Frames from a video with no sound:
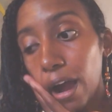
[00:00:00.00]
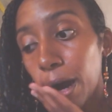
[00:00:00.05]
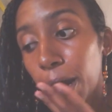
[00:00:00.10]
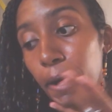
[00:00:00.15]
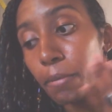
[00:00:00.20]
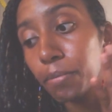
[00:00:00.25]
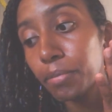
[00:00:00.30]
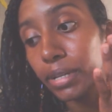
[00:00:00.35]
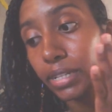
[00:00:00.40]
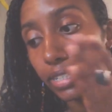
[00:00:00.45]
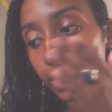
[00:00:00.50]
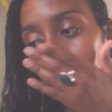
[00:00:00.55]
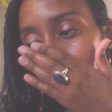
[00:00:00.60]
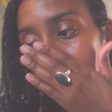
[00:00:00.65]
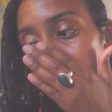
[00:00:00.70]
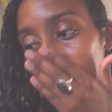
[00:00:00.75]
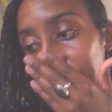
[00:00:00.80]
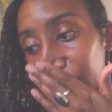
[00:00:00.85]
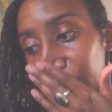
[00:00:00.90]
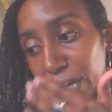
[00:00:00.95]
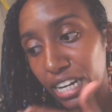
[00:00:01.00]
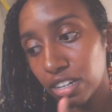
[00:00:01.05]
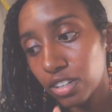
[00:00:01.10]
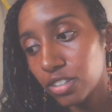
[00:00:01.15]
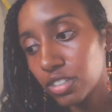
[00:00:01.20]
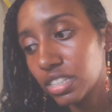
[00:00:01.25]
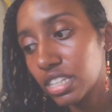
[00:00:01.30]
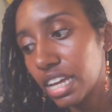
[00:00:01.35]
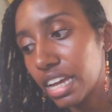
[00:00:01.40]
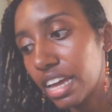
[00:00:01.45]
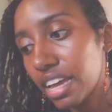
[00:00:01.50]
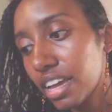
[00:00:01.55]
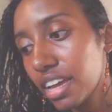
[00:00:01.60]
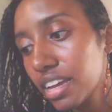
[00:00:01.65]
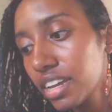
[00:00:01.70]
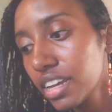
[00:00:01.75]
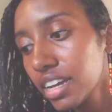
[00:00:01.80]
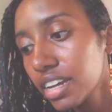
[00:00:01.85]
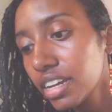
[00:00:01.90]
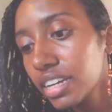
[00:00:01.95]
our ability to channel the
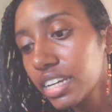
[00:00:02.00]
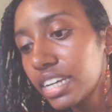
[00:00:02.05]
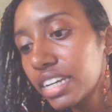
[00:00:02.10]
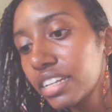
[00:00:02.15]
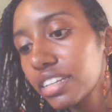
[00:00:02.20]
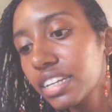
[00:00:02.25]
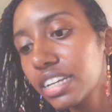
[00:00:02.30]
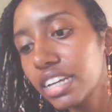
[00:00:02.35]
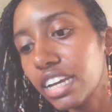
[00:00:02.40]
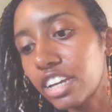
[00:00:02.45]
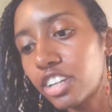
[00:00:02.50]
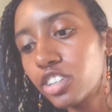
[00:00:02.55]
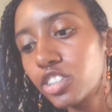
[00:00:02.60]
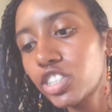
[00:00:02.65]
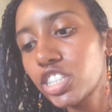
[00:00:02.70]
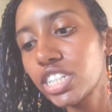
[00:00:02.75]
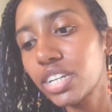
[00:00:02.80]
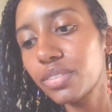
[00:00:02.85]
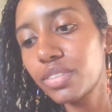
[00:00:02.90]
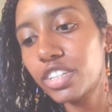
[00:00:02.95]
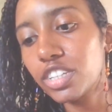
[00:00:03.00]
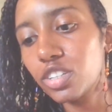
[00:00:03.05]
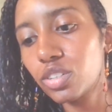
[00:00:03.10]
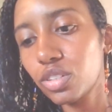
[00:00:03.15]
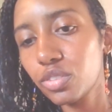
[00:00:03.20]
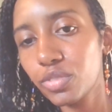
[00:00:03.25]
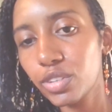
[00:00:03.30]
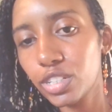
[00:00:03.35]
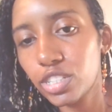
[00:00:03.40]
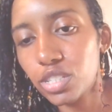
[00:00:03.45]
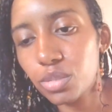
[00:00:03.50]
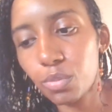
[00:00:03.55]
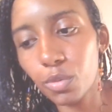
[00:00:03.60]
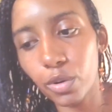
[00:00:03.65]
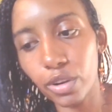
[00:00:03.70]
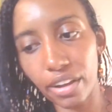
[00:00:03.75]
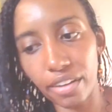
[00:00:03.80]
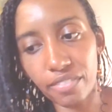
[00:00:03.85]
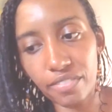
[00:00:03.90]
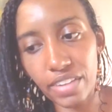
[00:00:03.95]
healing energy of the universe
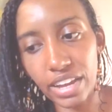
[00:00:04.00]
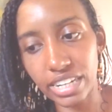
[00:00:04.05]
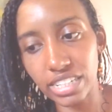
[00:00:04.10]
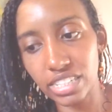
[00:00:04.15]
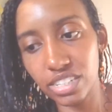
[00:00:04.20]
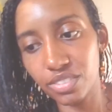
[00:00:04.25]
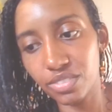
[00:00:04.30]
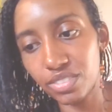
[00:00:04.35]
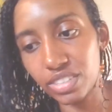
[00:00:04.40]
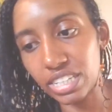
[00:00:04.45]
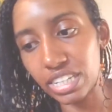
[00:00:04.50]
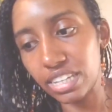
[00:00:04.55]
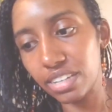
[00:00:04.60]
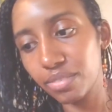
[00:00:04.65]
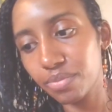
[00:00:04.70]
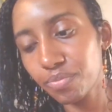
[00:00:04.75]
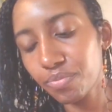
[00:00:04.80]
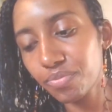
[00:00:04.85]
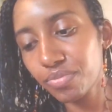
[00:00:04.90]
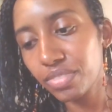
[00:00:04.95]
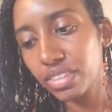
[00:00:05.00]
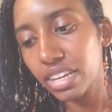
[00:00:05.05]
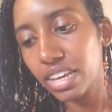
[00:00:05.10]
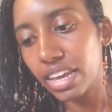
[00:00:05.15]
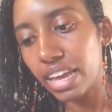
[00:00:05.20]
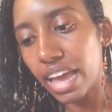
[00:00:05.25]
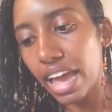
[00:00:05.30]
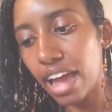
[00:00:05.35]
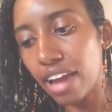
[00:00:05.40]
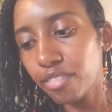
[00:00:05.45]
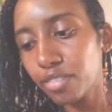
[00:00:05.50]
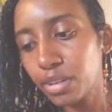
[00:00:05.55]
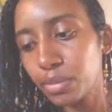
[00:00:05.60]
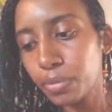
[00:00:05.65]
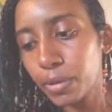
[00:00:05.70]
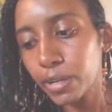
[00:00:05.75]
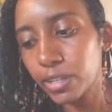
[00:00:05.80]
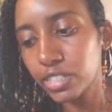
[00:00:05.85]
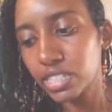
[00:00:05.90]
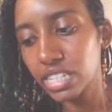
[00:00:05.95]
more effectively. Every
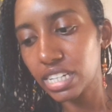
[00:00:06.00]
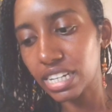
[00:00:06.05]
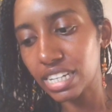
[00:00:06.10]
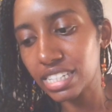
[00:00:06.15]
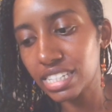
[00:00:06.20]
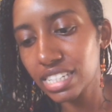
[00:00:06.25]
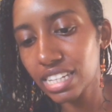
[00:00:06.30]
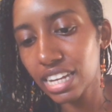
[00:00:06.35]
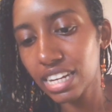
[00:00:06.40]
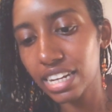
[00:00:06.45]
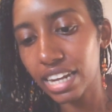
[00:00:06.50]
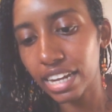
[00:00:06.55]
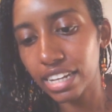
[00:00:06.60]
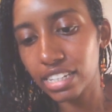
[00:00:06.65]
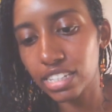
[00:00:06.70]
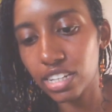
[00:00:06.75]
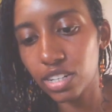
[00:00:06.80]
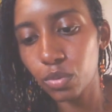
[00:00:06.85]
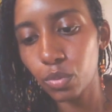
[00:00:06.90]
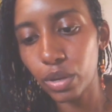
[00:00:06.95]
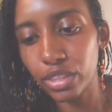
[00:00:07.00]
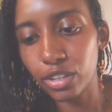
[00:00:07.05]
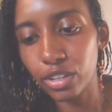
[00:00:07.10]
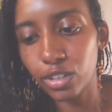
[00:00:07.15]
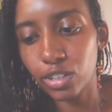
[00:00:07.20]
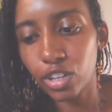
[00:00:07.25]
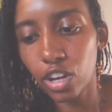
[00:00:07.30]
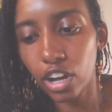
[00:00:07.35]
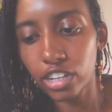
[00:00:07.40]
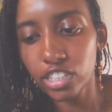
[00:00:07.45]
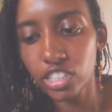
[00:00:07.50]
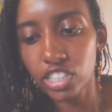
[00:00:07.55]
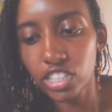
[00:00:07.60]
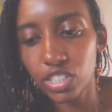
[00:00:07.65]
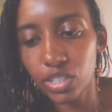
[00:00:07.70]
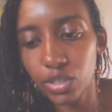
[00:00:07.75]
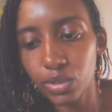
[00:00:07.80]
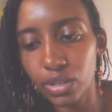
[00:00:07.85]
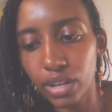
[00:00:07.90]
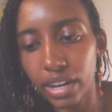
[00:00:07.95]
person is connected, whether
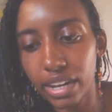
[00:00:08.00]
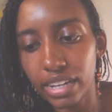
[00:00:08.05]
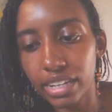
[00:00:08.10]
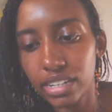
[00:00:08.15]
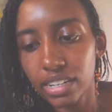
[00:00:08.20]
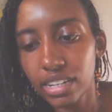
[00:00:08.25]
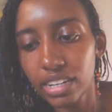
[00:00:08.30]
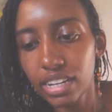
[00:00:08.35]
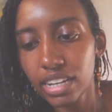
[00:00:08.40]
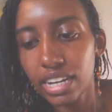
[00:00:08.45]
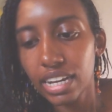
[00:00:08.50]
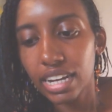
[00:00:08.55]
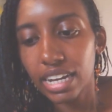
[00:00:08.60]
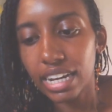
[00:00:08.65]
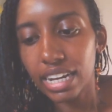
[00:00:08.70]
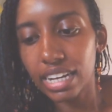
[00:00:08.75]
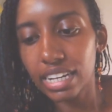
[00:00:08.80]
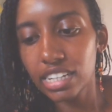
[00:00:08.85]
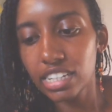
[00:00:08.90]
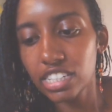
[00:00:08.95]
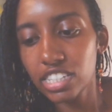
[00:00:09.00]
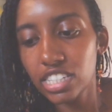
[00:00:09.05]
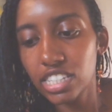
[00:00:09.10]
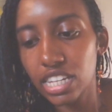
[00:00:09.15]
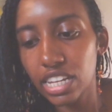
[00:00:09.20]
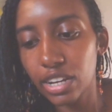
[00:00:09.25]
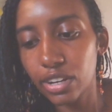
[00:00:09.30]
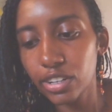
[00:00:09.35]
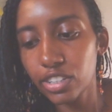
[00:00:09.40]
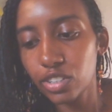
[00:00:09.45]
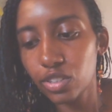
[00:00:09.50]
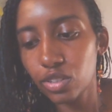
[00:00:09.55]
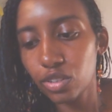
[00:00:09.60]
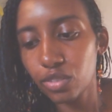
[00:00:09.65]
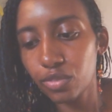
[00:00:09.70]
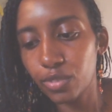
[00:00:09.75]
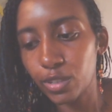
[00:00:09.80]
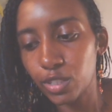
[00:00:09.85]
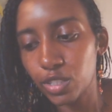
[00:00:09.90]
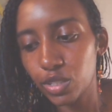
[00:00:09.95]
conscious or not. It is their
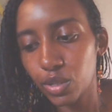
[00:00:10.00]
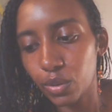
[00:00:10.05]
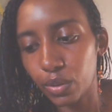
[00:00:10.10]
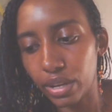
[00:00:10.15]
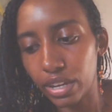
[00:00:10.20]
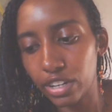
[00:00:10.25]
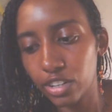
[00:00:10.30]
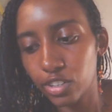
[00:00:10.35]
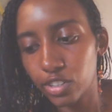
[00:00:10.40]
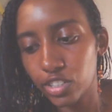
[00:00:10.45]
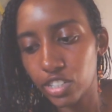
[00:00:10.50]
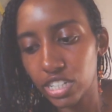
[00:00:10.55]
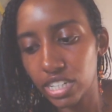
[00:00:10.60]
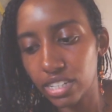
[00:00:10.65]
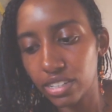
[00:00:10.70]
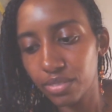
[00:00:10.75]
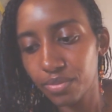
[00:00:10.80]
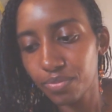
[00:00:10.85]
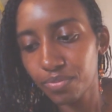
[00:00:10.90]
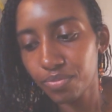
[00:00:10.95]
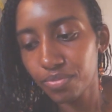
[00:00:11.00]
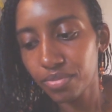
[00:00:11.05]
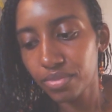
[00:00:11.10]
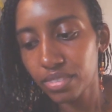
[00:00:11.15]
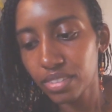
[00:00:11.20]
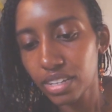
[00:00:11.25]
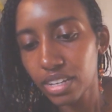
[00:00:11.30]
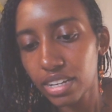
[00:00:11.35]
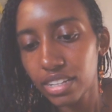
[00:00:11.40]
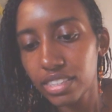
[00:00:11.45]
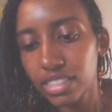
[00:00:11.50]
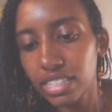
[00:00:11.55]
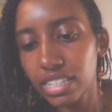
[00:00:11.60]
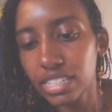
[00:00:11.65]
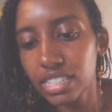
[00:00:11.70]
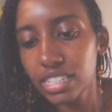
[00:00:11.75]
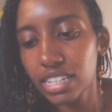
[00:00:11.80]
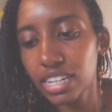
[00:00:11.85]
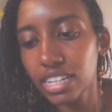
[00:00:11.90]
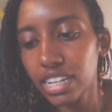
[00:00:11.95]
universal energy.
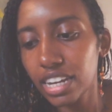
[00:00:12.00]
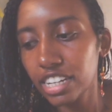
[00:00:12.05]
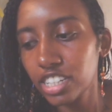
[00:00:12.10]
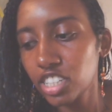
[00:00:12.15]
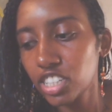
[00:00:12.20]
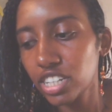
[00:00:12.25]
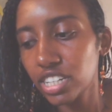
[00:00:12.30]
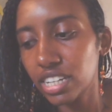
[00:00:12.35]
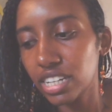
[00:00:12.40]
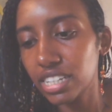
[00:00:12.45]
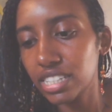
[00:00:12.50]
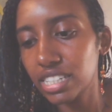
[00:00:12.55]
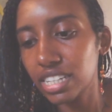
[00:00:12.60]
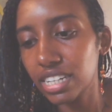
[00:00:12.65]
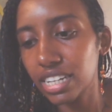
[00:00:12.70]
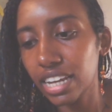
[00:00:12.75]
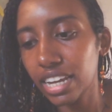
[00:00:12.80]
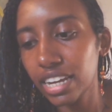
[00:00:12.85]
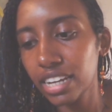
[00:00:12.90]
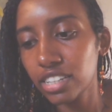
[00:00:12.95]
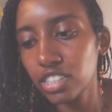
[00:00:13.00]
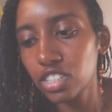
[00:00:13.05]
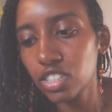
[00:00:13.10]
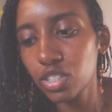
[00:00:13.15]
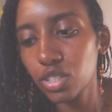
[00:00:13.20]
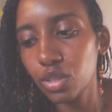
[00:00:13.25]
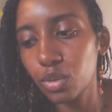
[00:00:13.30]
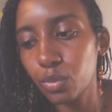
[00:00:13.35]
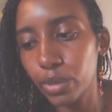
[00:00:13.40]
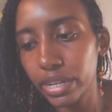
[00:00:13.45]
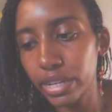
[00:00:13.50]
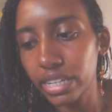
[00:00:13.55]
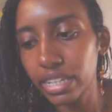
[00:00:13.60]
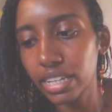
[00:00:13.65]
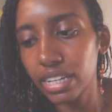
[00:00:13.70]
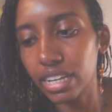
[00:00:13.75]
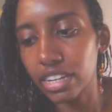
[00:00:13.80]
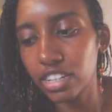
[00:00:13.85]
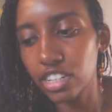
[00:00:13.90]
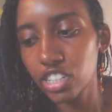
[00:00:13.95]
This connection is enhanced through the
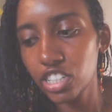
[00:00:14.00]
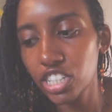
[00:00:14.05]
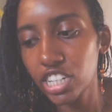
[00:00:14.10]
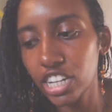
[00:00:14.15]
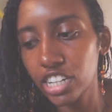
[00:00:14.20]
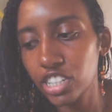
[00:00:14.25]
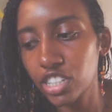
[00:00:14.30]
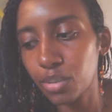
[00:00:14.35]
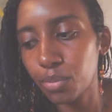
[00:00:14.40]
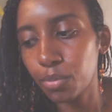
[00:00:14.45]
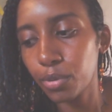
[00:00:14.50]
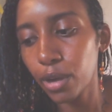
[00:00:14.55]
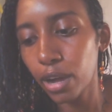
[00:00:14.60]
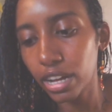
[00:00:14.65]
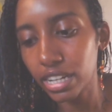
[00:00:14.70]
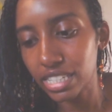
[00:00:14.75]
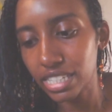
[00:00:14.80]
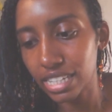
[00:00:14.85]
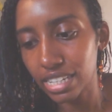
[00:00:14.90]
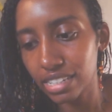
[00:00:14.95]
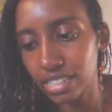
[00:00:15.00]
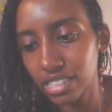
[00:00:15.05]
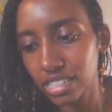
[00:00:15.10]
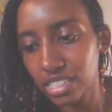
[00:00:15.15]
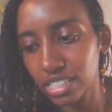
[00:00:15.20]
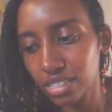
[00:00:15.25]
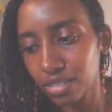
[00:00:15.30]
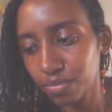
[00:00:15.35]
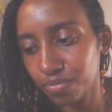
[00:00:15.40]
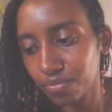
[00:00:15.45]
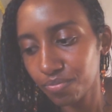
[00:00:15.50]
Reiki initiation process.